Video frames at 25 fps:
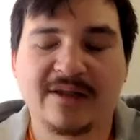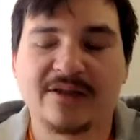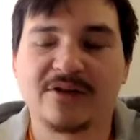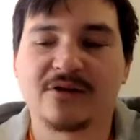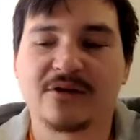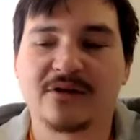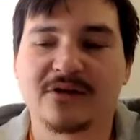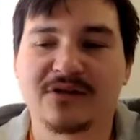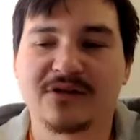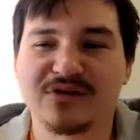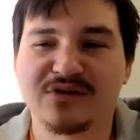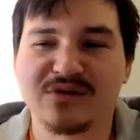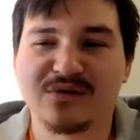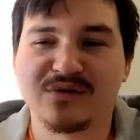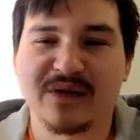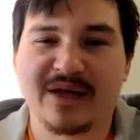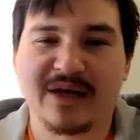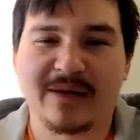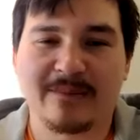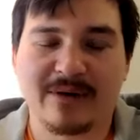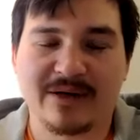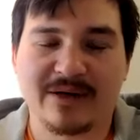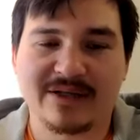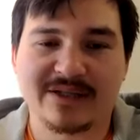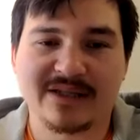And you can do
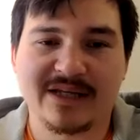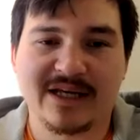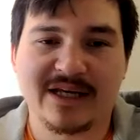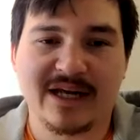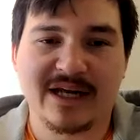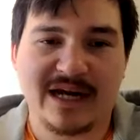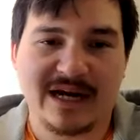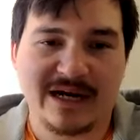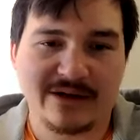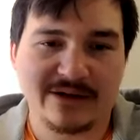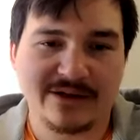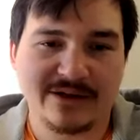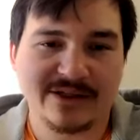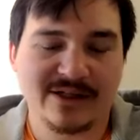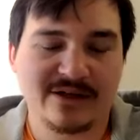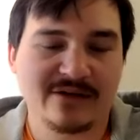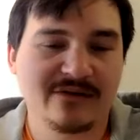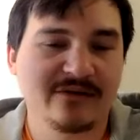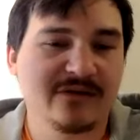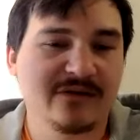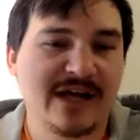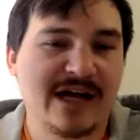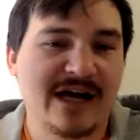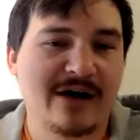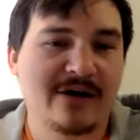that by saying higher
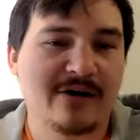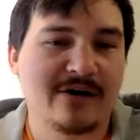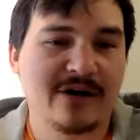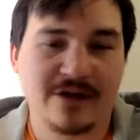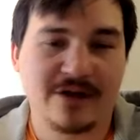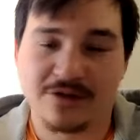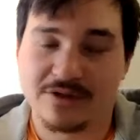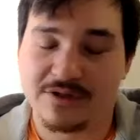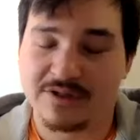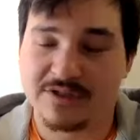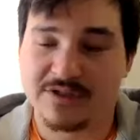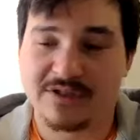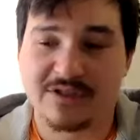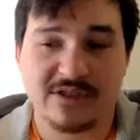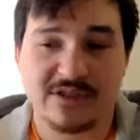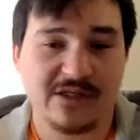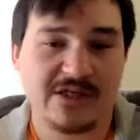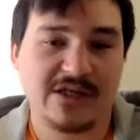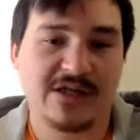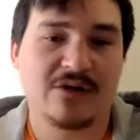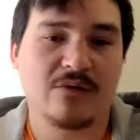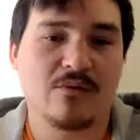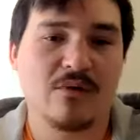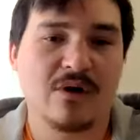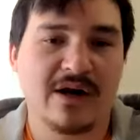self now and just
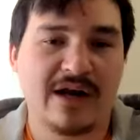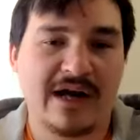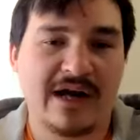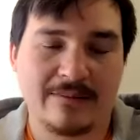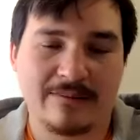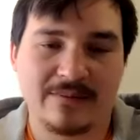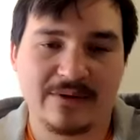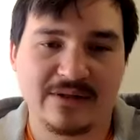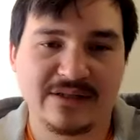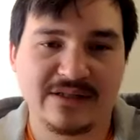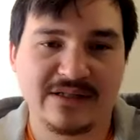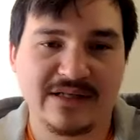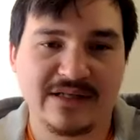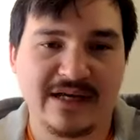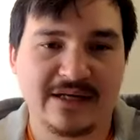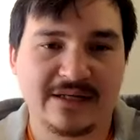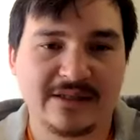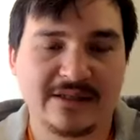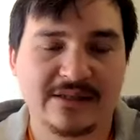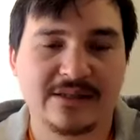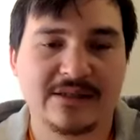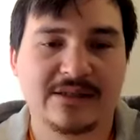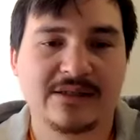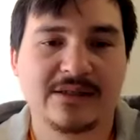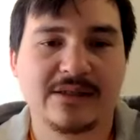seeing what happens
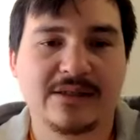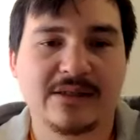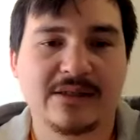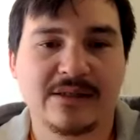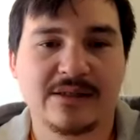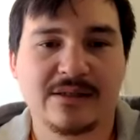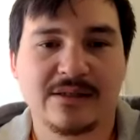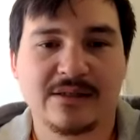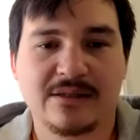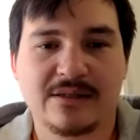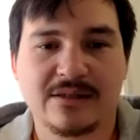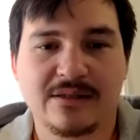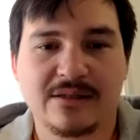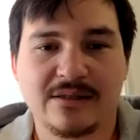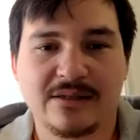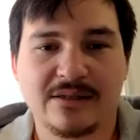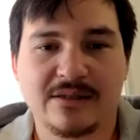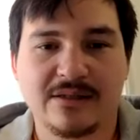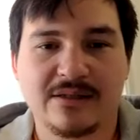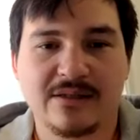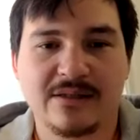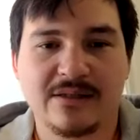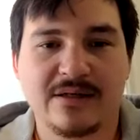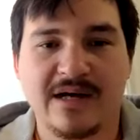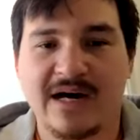next.
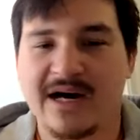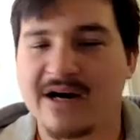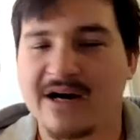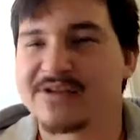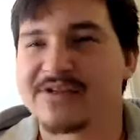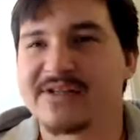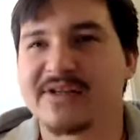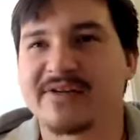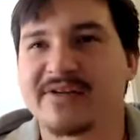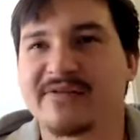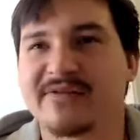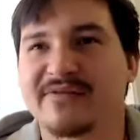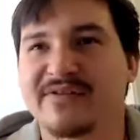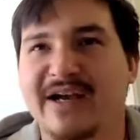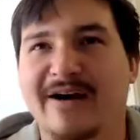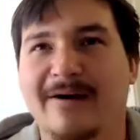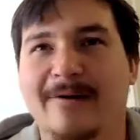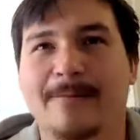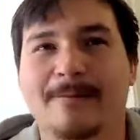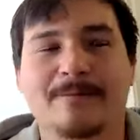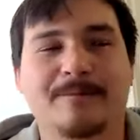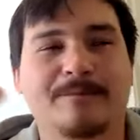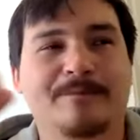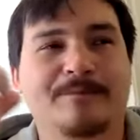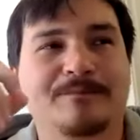Higher self
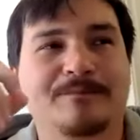now.